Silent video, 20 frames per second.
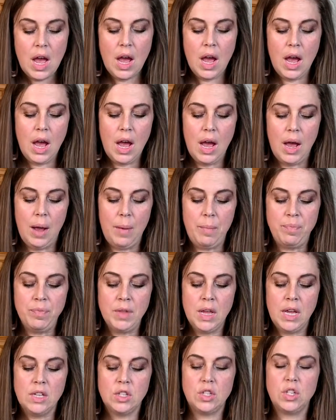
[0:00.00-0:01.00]

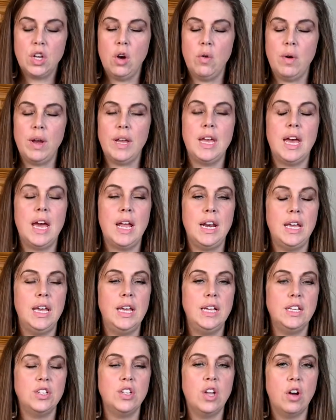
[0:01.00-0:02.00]
So again,
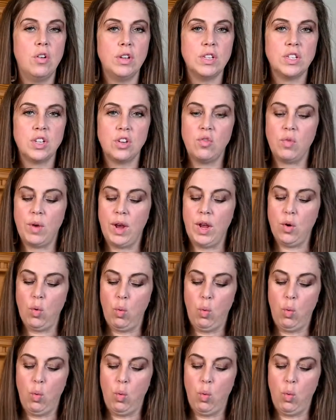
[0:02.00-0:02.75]
he's known as a great